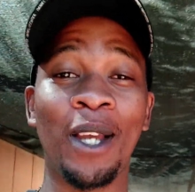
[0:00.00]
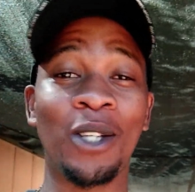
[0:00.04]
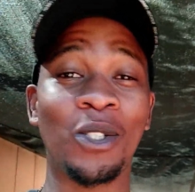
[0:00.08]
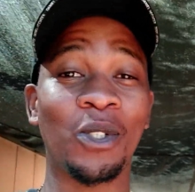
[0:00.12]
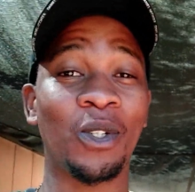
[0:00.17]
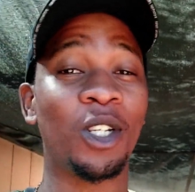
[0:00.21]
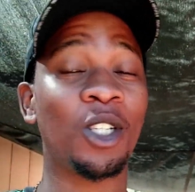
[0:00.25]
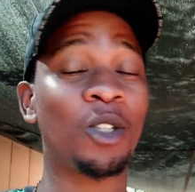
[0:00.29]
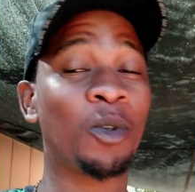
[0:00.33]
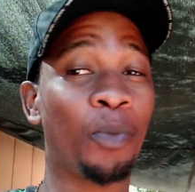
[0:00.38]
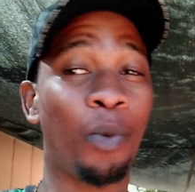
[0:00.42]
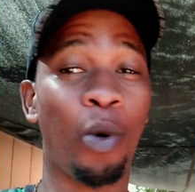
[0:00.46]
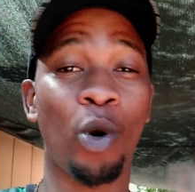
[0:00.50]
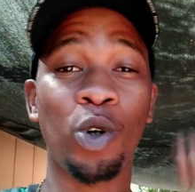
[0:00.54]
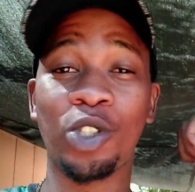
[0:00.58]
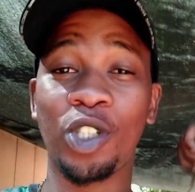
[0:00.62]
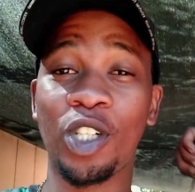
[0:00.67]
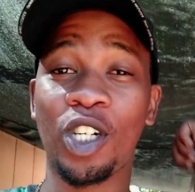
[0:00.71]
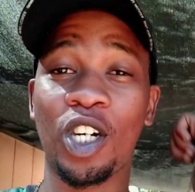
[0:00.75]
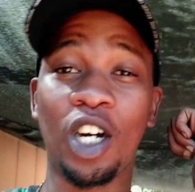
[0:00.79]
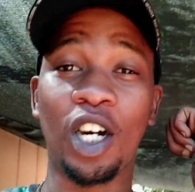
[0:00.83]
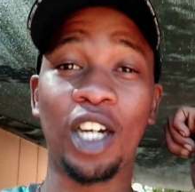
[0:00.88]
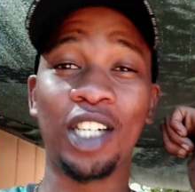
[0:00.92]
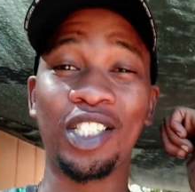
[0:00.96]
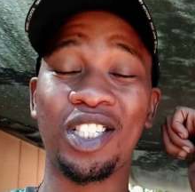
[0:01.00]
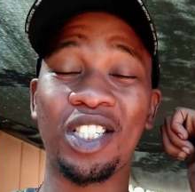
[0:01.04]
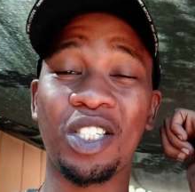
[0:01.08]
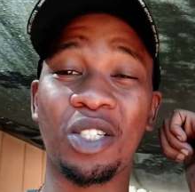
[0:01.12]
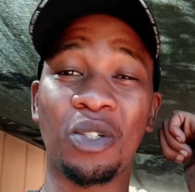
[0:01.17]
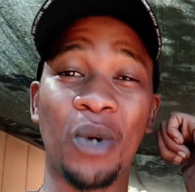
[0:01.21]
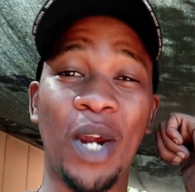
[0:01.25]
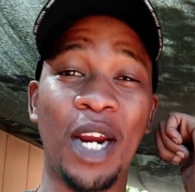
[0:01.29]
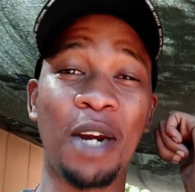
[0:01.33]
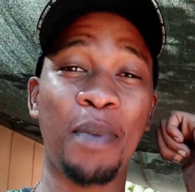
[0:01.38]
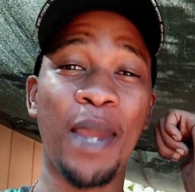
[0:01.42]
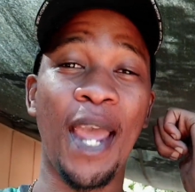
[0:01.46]
So this project car is
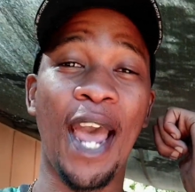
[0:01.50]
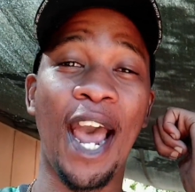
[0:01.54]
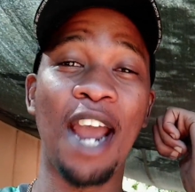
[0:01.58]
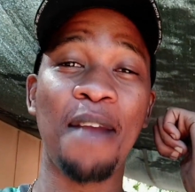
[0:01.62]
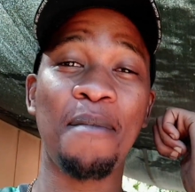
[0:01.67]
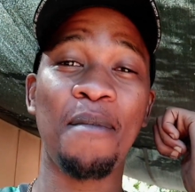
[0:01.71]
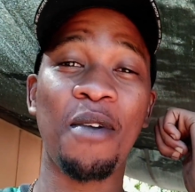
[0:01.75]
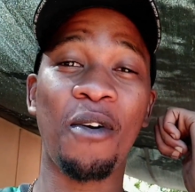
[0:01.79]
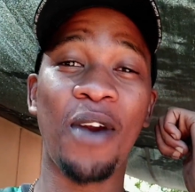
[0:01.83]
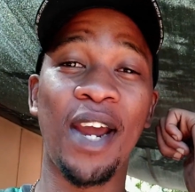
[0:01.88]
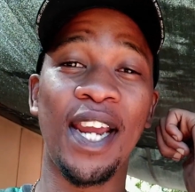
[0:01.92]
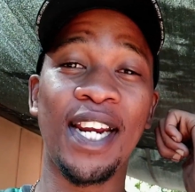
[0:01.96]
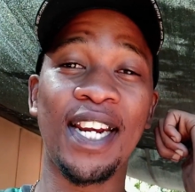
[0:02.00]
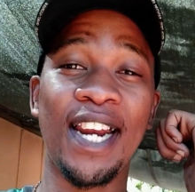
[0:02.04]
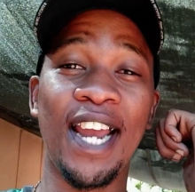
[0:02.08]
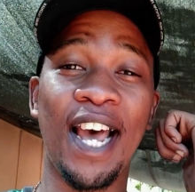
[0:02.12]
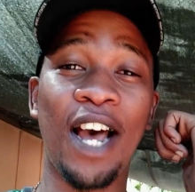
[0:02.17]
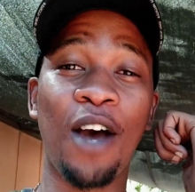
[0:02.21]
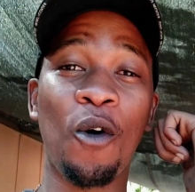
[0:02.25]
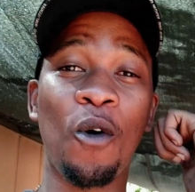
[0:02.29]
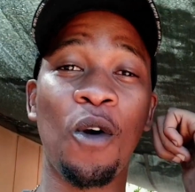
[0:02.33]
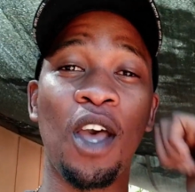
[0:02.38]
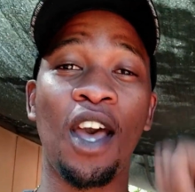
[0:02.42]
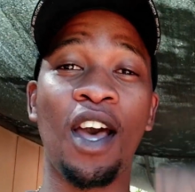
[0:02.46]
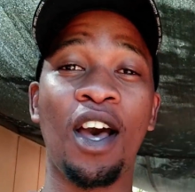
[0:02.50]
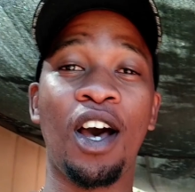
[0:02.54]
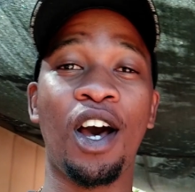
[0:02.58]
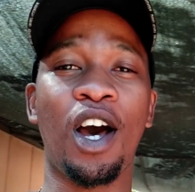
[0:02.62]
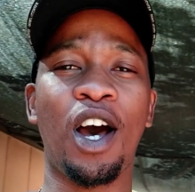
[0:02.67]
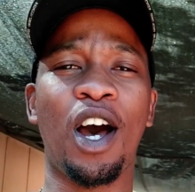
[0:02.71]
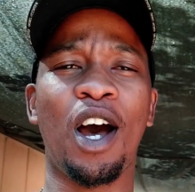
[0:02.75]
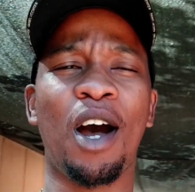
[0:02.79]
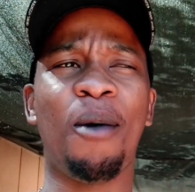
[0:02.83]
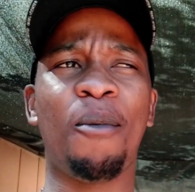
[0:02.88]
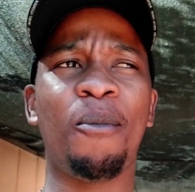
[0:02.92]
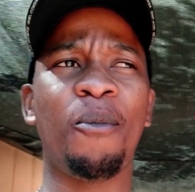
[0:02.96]
just right behind me right now,
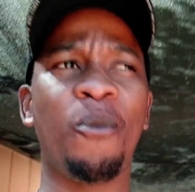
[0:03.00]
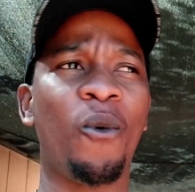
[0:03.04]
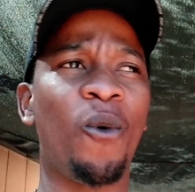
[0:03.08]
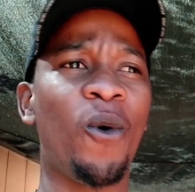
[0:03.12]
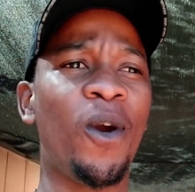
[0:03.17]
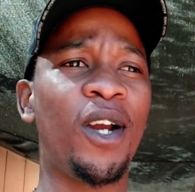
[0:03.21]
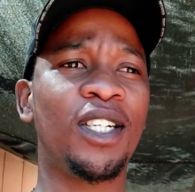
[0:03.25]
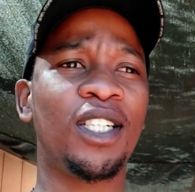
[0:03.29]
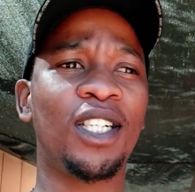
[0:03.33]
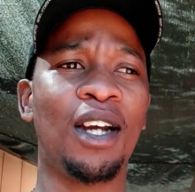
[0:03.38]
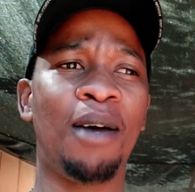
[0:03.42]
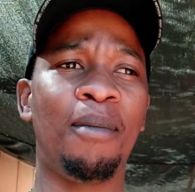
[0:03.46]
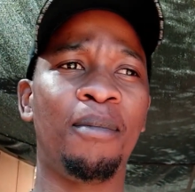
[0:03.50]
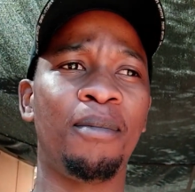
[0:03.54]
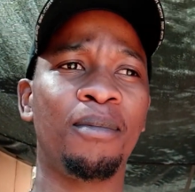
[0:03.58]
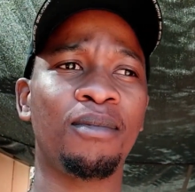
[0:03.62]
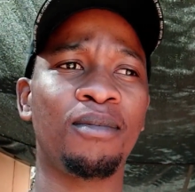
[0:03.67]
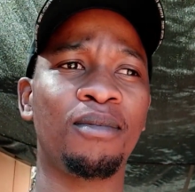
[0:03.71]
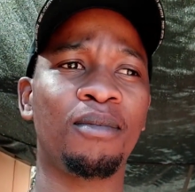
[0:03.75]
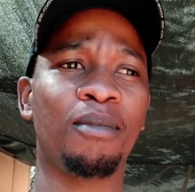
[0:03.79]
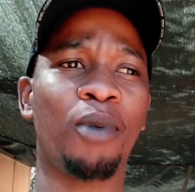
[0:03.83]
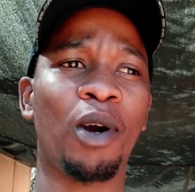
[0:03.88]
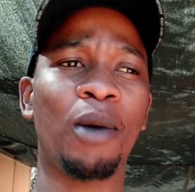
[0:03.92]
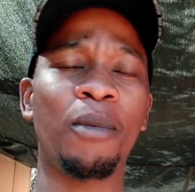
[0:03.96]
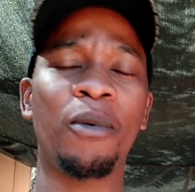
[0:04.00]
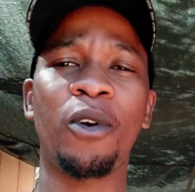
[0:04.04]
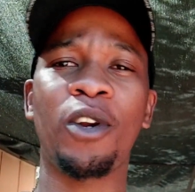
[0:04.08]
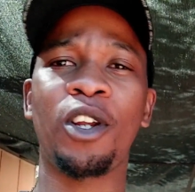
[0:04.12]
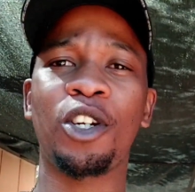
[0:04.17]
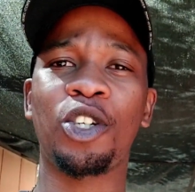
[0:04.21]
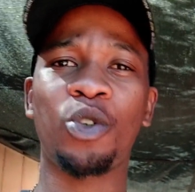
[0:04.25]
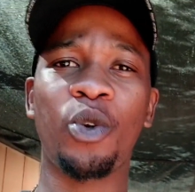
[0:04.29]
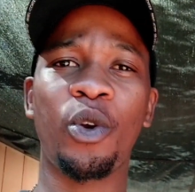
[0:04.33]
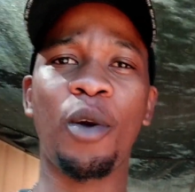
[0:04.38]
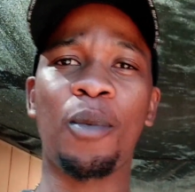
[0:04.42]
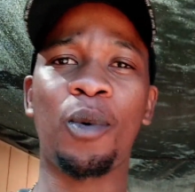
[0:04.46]
which I'm probably
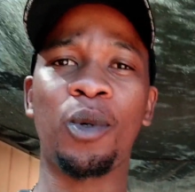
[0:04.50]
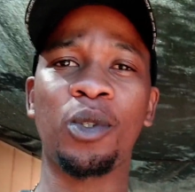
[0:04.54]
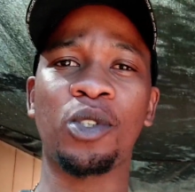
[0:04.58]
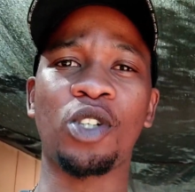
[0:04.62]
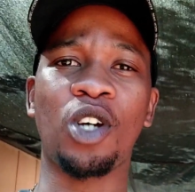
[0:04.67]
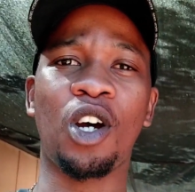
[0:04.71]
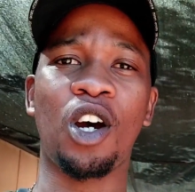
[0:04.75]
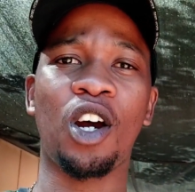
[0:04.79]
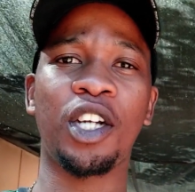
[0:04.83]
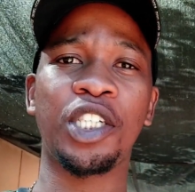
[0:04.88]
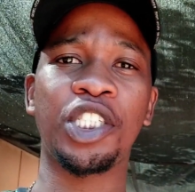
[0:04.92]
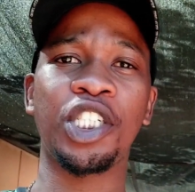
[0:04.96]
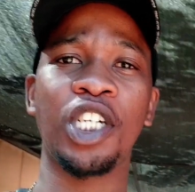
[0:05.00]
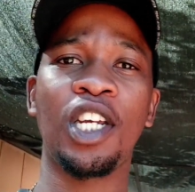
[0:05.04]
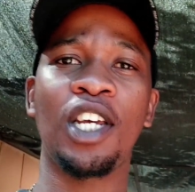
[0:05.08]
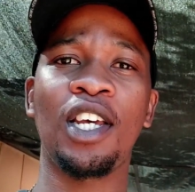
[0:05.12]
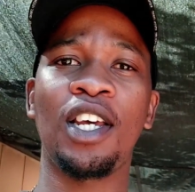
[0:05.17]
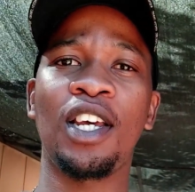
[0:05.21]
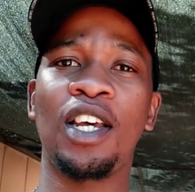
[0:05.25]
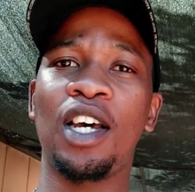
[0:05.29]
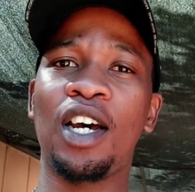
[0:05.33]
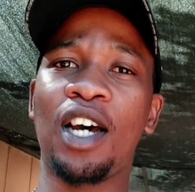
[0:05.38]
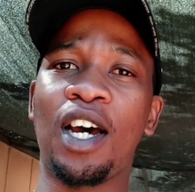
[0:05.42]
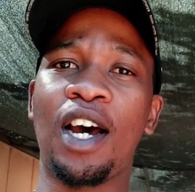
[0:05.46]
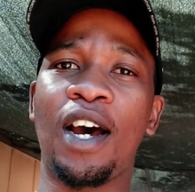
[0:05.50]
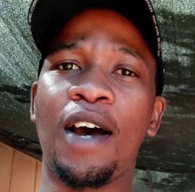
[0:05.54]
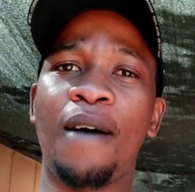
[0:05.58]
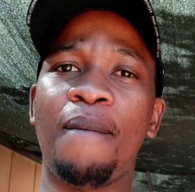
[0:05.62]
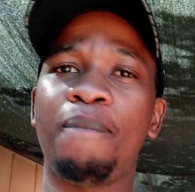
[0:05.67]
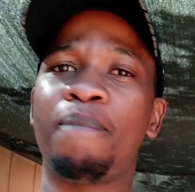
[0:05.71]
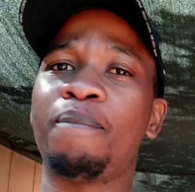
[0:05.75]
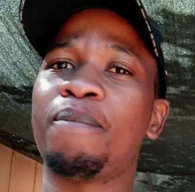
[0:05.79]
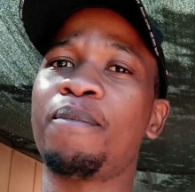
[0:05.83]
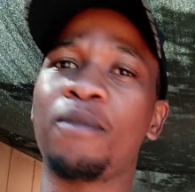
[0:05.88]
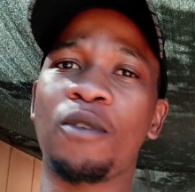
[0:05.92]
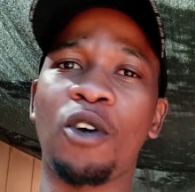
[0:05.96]
gonna show you a montage
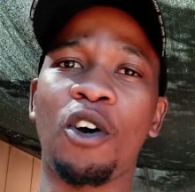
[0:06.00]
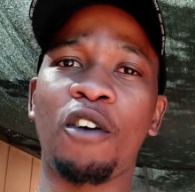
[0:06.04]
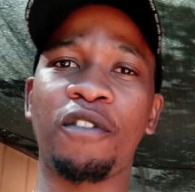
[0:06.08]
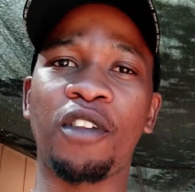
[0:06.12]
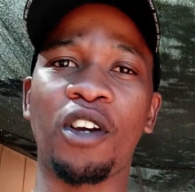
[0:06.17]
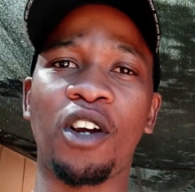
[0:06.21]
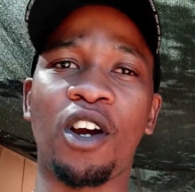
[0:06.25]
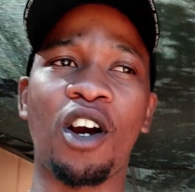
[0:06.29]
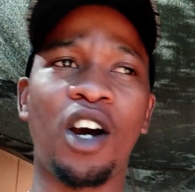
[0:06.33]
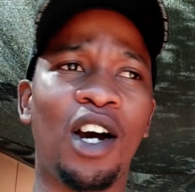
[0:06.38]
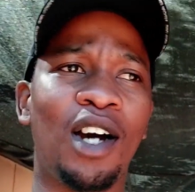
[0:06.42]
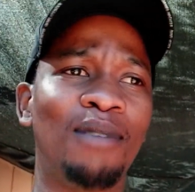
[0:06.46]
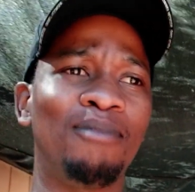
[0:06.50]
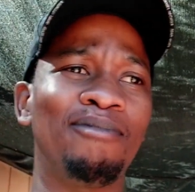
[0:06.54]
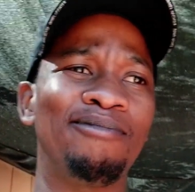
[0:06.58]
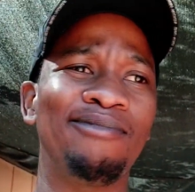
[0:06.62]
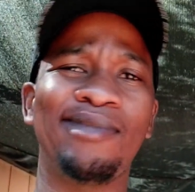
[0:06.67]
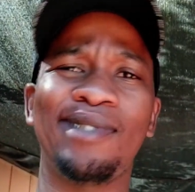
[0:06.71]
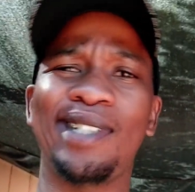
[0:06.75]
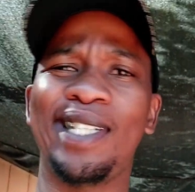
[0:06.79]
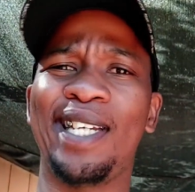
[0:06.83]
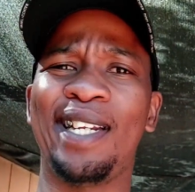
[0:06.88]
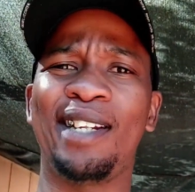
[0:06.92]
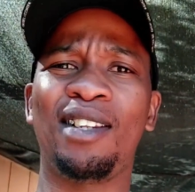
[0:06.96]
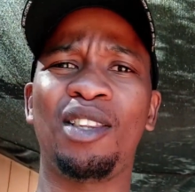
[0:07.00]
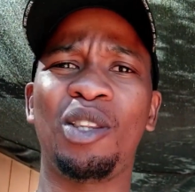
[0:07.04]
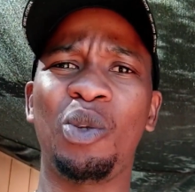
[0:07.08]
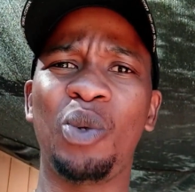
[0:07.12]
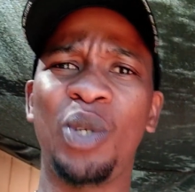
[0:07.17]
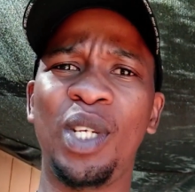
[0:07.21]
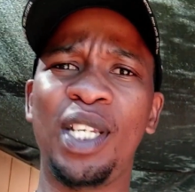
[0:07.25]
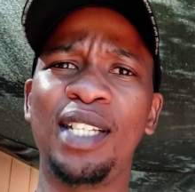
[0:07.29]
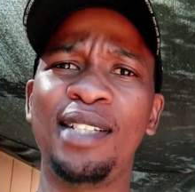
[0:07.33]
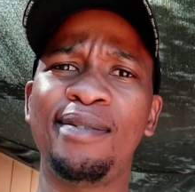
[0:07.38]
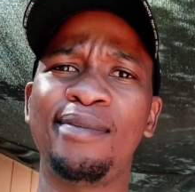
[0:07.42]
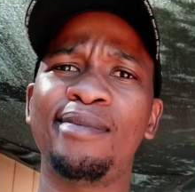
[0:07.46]
of the car in
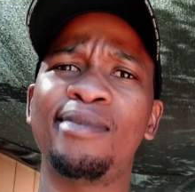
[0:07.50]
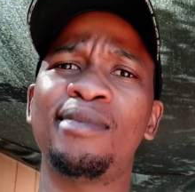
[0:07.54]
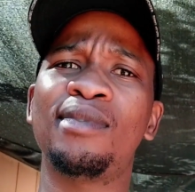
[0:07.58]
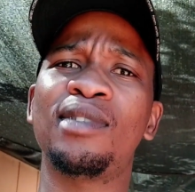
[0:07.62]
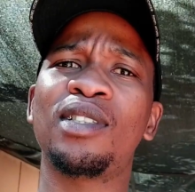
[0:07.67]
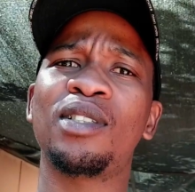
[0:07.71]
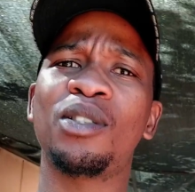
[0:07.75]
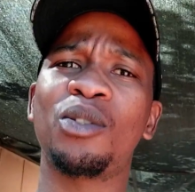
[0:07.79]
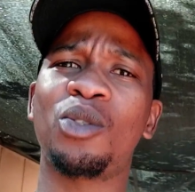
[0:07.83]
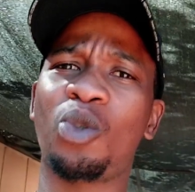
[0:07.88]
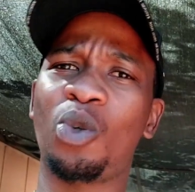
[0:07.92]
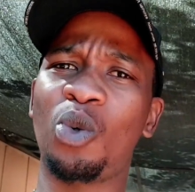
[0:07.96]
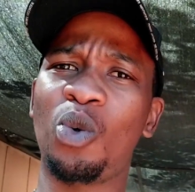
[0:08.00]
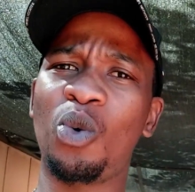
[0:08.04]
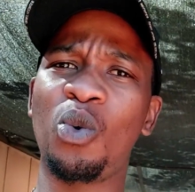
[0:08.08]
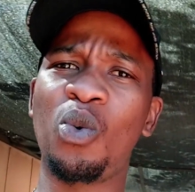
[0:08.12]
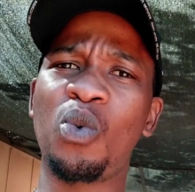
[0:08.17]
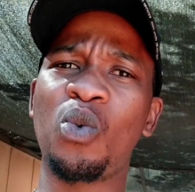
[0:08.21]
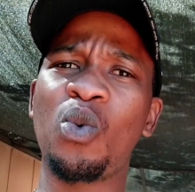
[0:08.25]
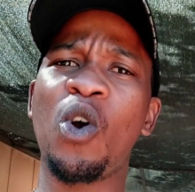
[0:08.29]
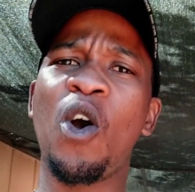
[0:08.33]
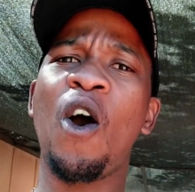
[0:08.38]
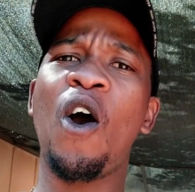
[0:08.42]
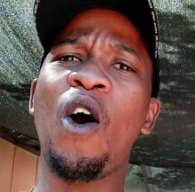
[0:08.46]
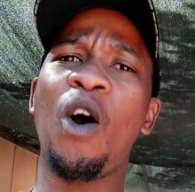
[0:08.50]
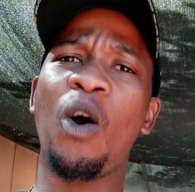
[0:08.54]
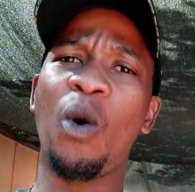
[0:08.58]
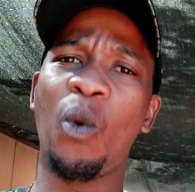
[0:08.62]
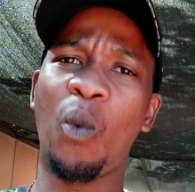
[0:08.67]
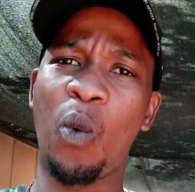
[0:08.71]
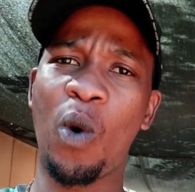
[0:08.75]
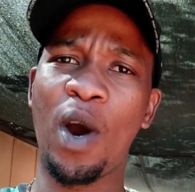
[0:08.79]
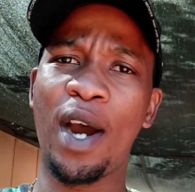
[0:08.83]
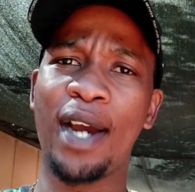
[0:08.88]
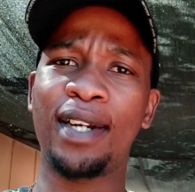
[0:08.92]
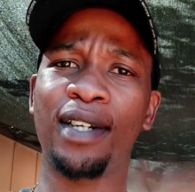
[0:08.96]
3, 2,
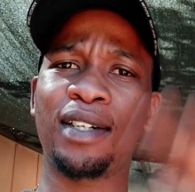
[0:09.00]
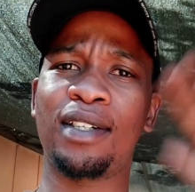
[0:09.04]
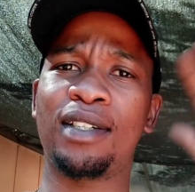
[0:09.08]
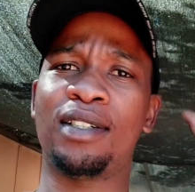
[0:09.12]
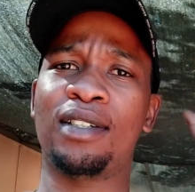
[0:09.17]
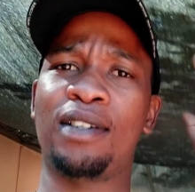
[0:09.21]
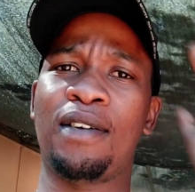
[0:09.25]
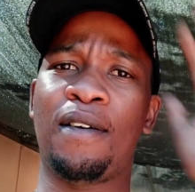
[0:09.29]
1.